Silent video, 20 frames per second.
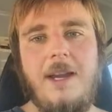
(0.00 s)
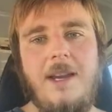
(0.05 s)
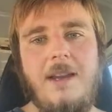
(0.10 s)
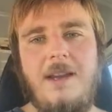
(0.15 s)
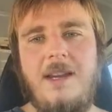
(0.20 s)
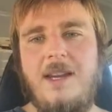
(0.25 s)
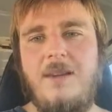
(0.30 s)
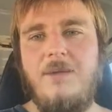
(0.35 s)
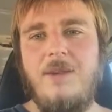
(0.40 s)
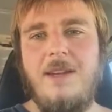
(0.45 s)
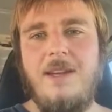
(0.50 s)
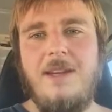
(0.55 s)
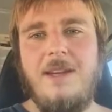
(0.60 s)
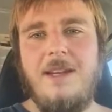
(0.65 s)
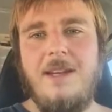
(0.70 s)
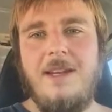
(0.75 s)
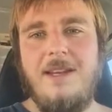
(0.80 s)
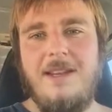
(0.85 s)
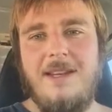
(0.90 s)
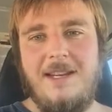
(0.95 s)
And
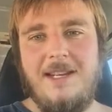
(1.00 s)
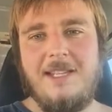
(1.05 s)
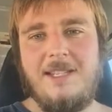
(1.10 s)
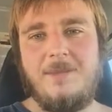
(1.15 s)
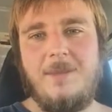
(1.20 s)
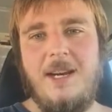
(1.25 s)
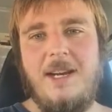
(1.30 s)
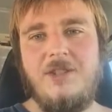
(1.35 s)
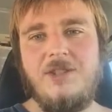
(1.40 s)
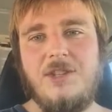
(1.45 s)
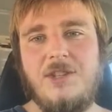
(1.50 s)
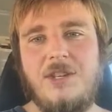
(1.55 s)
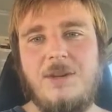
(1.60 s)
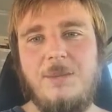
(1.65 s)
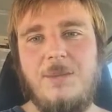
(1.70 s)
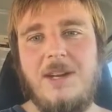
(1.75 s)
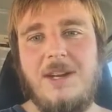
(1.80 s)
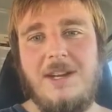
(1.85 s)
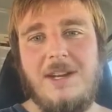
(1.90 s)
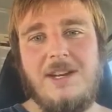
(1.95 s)
even in the expansion
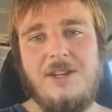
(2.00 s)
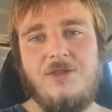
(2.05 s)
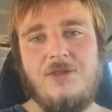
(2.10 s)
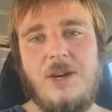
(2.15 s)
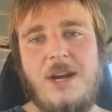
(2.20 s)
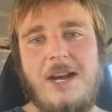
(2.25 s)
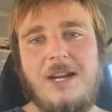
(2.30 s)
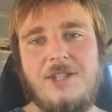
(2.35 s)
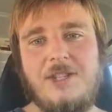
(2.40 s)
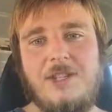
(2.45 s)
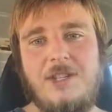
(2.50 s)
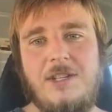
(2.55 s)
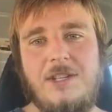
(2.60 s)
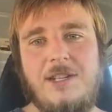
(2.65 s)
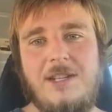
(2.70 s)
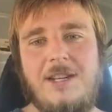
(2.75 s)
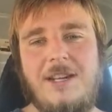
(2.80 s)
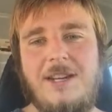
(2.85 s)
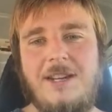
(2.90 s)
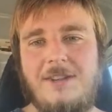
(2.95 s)
can be a
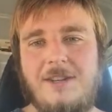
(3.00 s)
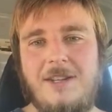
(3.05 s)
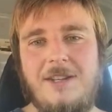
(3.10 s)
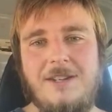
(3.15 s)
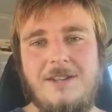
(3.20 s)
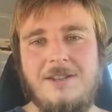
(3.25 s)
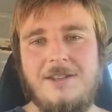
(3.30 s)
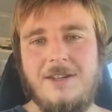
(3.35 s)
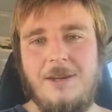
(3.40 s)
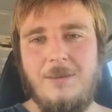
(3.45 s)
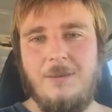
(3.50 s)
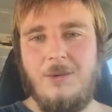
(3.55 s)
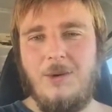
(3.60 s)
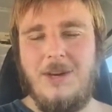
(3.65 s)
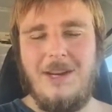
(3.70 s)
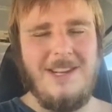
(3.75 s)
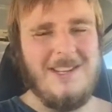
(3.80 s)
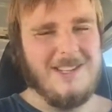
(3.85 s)
contraction in some way.